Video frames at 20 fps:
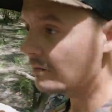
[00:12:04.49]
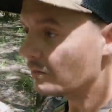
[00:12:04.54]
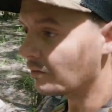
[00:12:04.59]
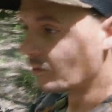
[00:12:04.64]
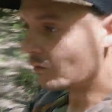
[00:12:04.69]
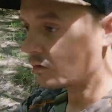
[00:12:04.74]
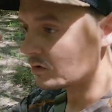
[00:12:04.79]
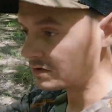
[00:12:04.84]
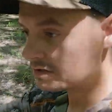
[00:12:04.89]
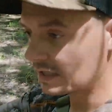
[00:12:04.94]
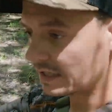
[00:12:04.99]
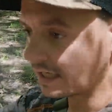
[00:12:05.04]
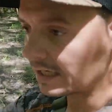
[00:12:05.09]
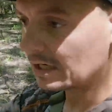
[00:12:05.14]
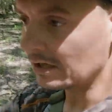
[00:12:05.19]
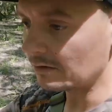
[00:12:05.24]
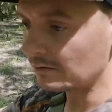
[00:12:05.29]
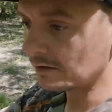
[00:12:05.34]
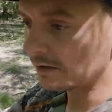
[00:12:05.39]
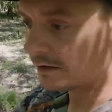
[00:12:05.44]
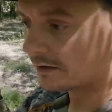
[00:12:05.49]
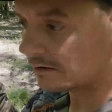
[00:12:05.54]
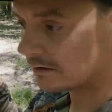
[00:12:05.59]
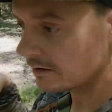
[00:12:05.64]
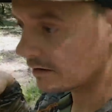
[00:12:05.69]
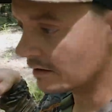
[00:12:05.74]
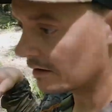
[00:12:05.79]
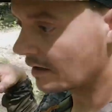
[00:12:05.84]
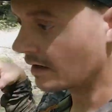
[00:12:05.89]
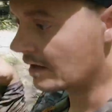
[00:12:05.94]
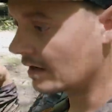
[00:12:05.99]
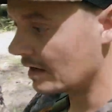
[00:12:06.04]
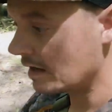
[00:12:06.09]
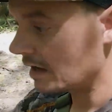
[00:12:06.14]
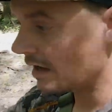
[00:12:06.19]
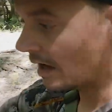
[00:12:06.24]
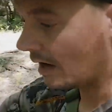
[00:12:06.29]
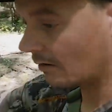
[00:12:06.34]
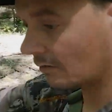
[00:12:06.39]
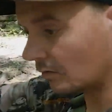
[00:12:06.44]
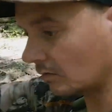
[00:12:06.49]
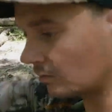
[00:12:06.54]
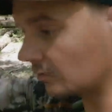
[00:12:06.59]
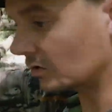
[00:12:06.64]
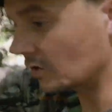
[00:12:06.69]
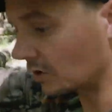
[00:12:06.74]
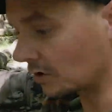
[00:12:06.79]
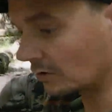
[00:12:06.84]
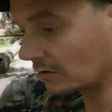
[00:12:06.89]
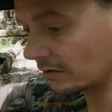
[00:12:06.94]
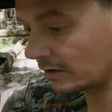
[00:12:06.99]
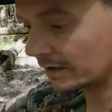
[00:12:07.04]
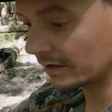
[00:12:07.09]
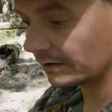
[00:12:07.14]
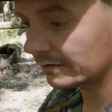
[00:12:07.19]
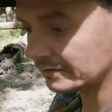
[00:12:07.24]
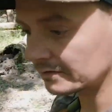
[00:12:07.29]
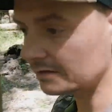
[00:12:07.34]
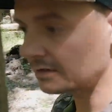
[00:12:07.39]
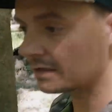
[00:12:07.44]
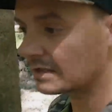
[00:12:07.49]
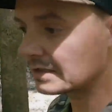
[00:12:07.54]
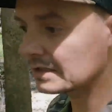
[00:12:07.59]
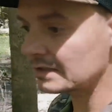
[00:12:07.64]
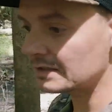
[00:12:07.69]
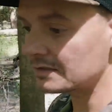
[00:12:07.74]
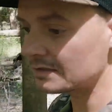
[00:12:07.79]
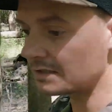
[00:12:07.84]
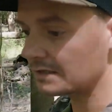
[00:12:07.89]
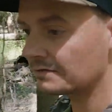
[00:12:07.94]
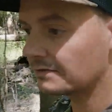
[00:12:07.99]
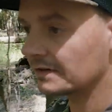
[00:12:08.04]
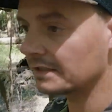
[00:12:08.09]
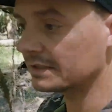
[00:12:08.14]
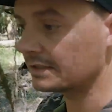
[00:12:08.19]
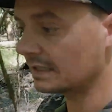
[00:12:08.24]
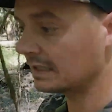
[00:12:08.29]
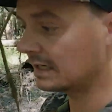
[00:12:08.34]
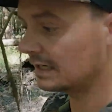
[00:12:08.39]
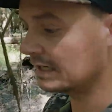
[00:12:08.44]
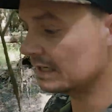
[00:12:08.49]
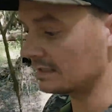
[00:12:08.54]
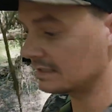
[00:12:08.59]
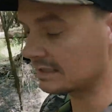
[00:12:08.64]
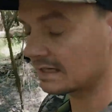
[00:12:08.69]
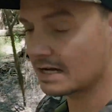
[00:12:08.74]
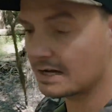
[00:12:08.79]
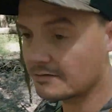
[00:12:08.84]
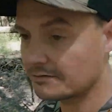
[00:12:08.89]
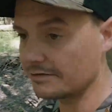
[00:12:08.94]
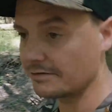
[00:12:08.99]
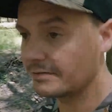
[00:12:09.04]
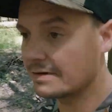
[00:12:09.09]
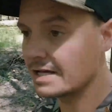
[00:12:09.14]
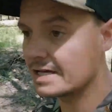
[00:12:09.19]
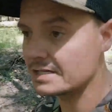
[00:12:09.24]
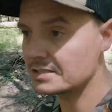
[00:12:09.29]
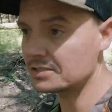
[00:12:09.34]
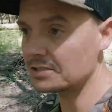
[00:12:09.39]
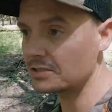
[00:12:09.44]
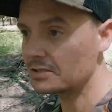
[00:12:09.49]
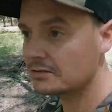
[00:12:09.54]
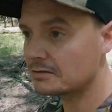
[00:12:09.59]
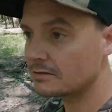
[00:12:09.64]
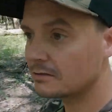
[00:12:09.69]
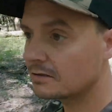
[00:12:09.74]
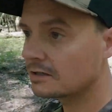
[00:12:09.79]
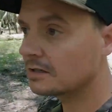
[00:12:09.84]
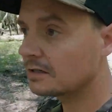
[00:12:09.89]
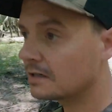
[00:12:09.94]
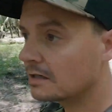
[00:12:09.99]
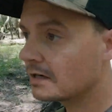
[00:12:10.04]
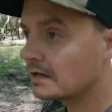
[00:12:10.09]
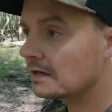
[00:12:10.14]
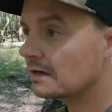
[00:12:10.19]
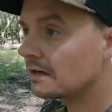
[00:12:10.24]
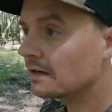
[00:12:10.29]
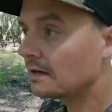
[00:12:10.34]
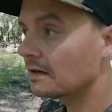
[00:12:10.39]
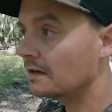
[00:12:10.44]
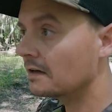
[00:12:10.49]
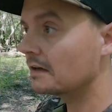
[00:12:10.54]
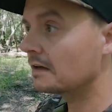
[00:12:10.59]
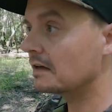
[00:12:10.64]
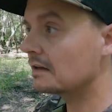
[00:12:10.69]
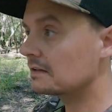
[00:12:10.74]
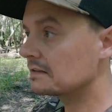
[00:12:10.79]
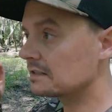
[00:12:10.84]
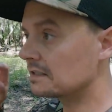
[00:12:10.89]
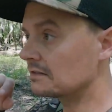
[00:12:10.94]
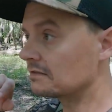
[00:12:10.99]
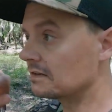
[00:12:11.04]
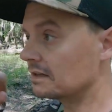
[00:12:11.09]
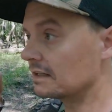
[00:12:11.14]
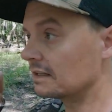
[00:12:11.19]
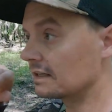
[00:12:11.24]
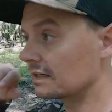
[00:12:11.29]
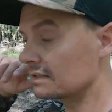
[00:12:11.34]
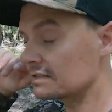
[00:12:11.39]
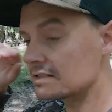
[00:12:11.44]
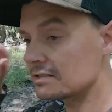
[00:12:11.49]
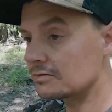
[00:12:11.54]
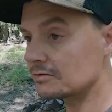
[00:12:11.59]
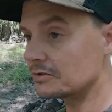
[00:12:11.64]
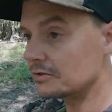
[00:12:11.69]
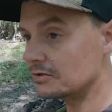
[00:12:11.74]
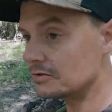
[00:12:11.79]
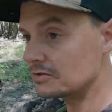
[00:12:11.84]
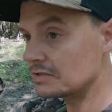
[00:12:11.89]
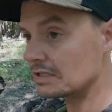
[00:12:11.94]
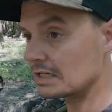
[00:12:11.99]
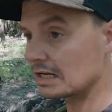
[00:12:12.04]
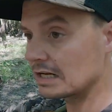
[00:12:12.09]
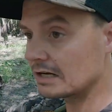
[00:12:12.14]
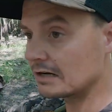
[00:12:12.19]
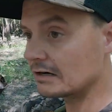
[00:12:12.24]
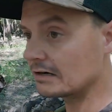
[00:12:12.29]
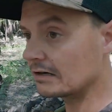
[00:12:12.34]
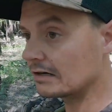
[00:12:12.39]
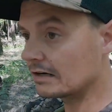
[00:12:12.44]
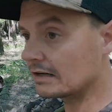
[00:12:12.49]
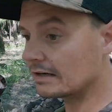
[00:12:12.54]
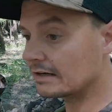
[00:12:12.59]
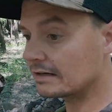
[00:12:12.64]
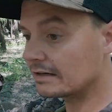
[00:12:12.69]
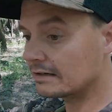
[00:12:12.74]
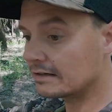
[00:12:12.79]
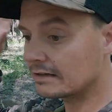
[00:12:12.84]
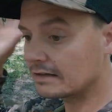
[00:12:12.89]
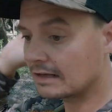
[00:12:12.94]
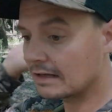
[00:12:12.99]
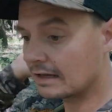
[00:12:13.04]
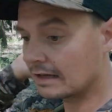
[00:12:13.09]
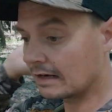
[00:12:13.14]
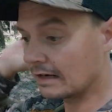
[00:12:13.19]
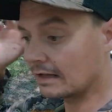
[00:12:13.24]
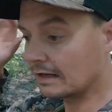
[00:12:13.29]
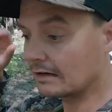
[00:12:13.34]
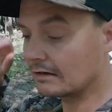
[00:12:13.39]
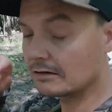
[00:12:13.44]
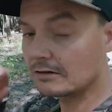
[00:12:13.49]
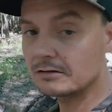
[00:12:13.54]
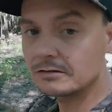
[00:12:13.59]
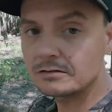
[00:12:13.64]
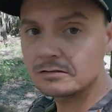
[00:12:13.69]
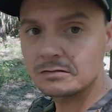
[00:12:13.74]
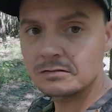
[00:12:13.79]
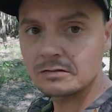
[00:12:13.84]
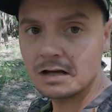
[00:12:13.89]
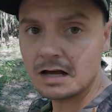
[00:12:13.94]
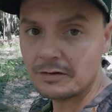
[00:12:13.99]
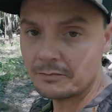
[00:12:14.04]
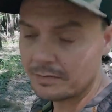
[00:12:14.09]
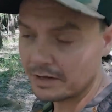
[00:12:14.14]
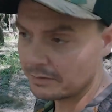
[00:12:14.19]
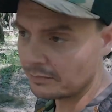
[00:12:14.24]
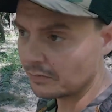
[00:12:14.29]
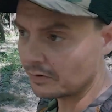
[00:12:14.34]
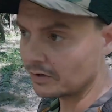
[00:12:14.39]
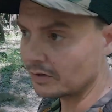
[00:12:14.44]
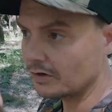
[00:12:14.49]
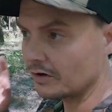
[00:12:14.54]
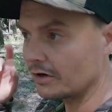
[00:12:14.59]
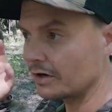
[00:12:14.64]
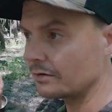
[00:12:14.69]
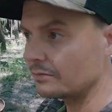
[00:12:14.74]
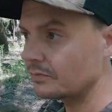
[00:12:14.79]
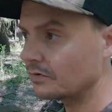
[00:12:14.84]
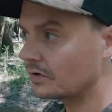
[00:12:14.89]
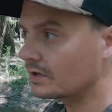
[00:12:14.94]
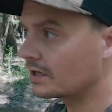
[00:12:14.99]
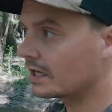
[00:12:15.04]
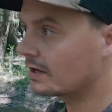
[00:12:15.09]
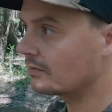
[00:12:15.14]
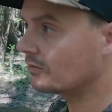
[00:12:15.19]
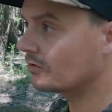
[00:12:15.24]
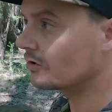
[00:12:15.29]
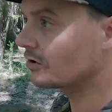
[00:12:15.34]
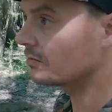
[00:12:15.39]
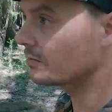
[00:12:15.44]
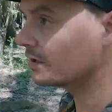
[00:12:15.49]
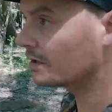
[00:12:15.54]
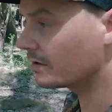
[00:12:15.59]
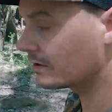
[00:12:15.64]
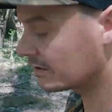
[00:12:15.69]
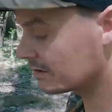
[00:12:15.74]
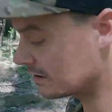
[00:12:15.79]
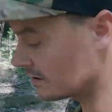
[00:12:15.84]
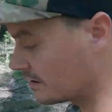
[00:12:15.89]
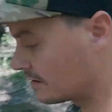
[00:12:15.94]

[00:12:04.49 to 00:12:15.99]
But once I get up there, I'm gonna look around, see if I see any sign from last year, see if anything's still using that area like that, and then I may go ahead and put a camera up there.